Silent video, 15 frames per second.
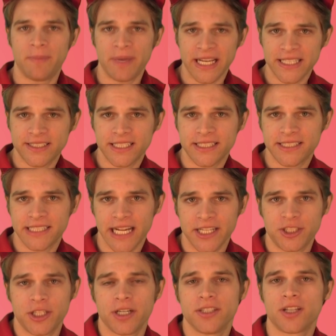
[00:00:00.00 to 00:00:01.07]
The biggest
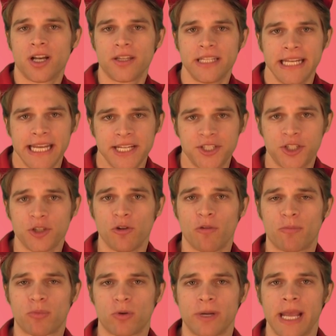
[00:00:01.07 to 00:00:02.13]
distinction is on the issue
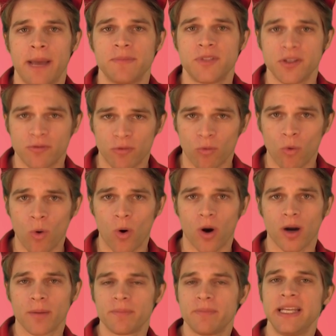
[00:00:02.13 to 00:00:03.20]
of preemptive
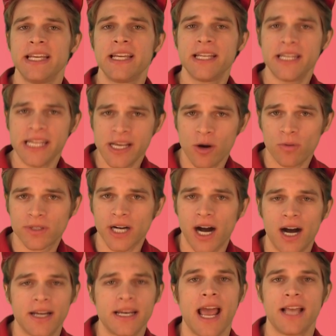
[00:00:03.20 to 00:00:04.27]
war. Being a
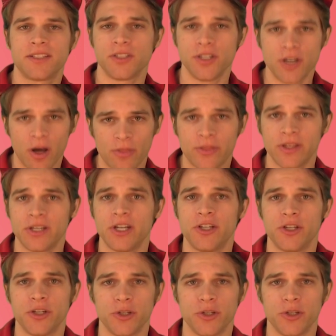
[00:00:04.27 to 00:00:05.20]
neocon has nothing to